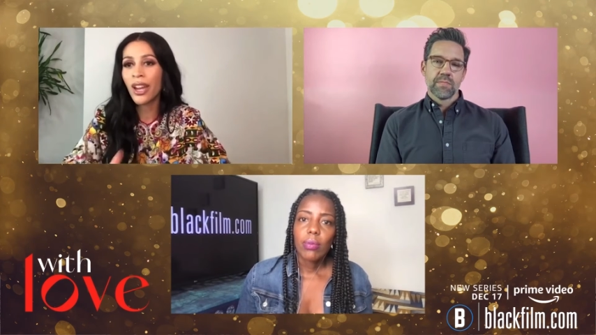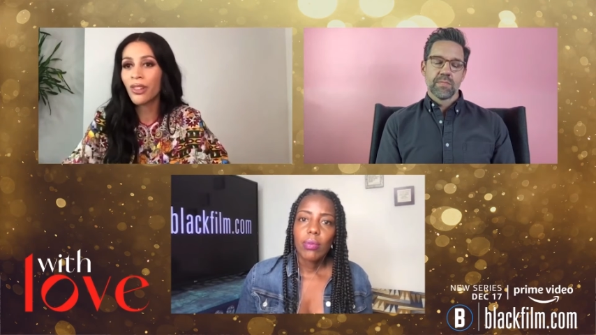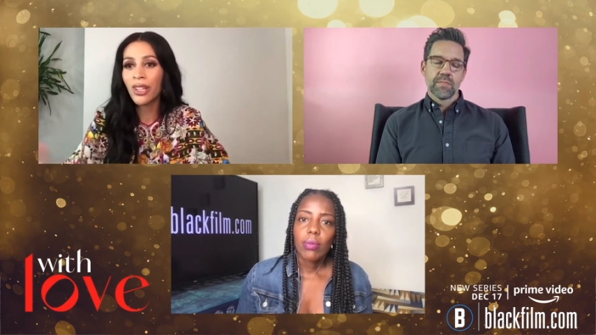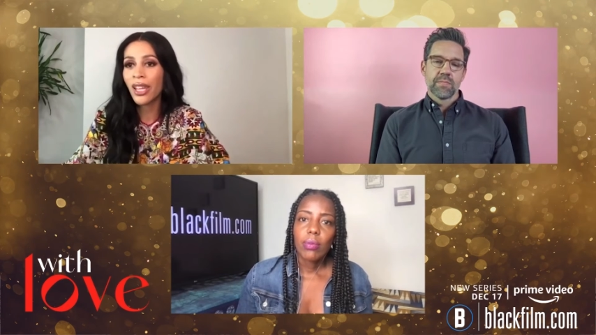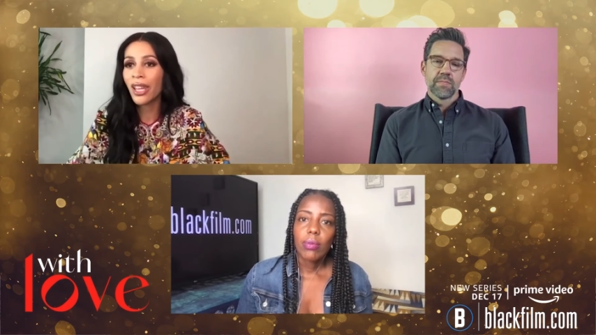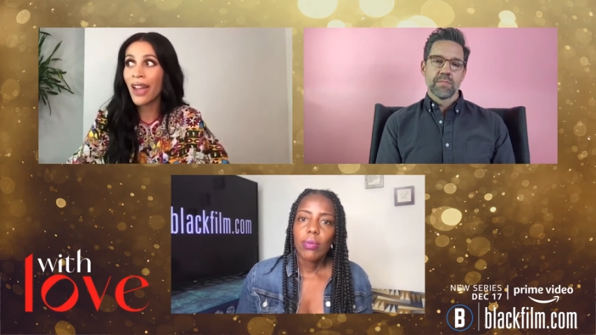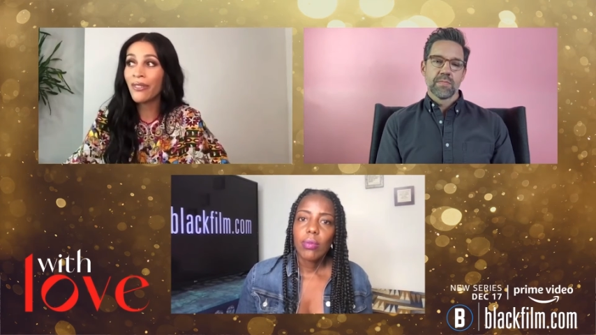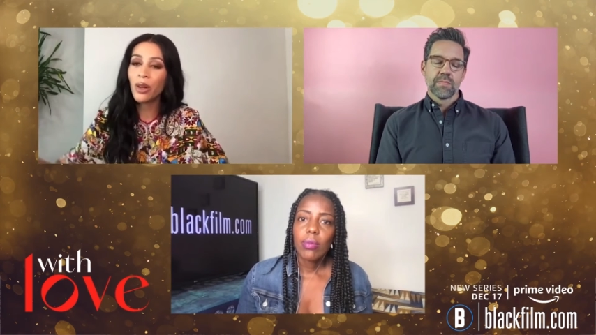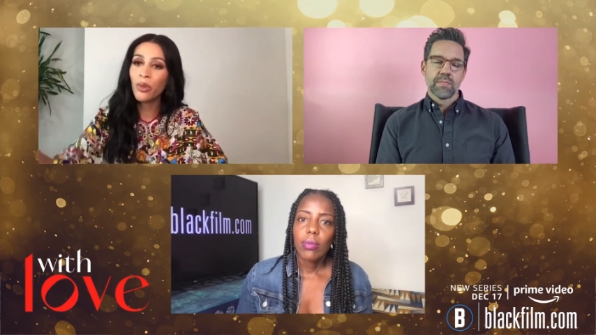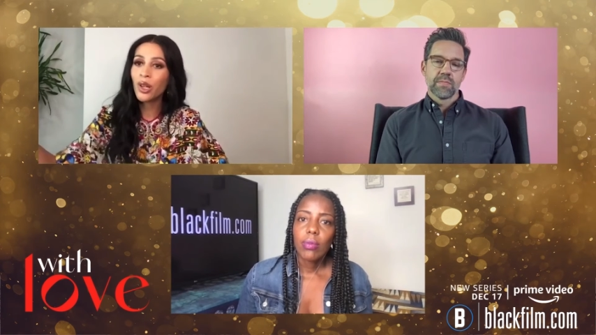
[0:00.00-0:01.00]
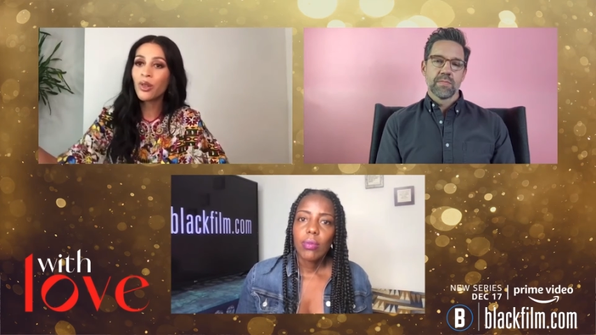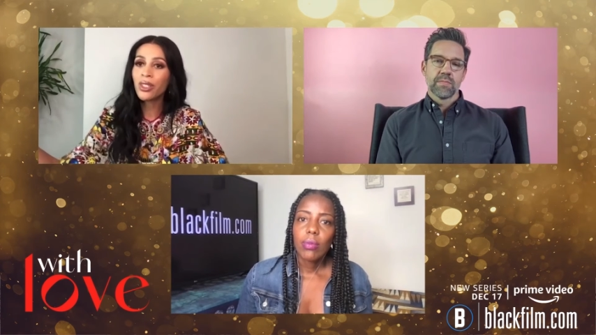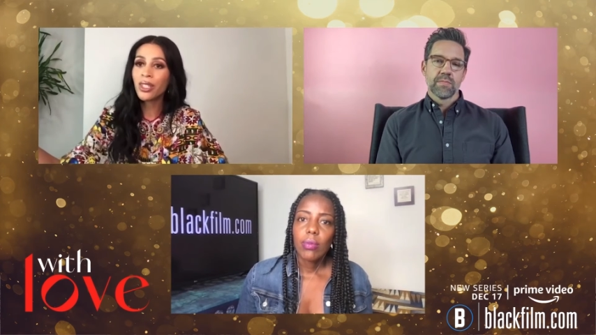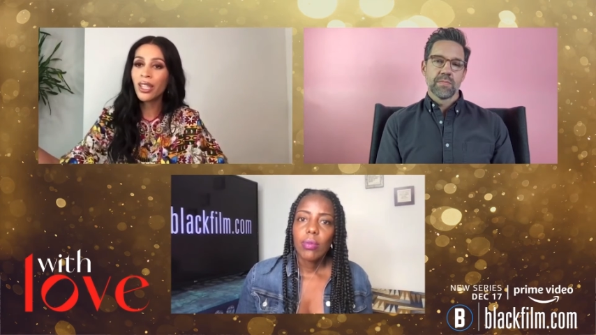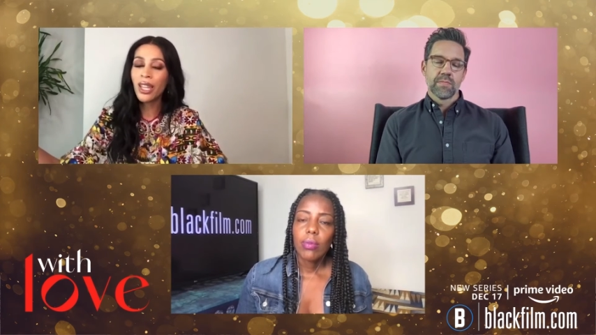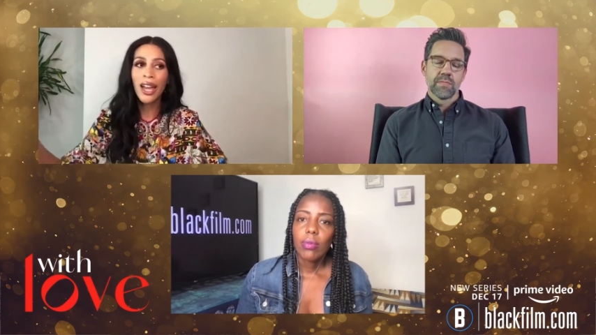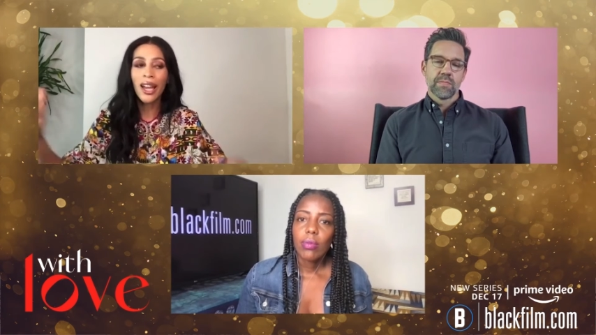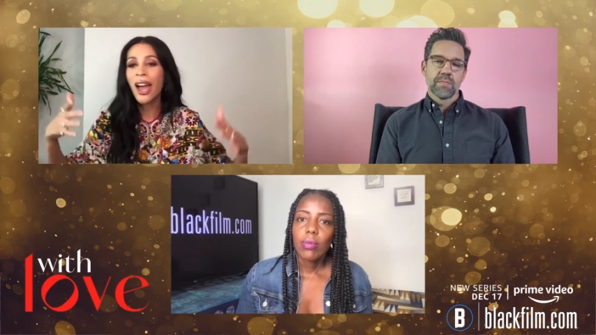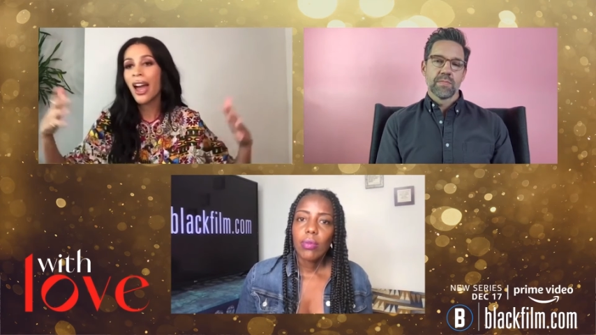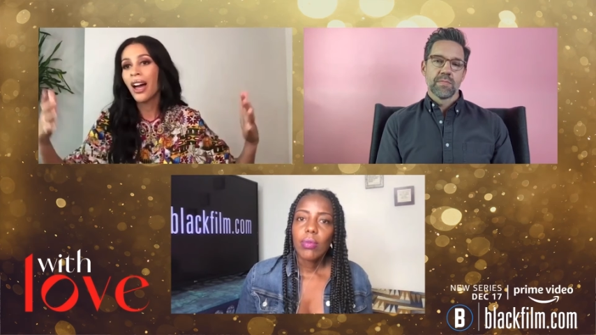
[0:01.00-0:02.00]
Speaker 1: everyday life that we don't see.
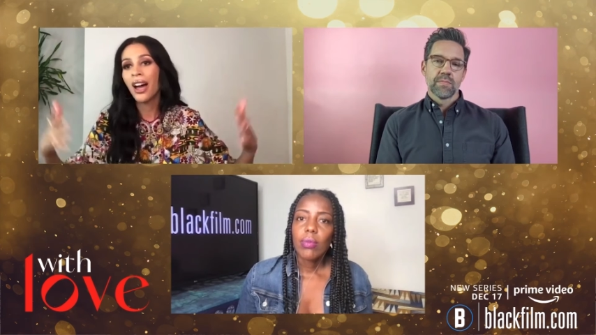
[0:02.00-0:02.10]
Like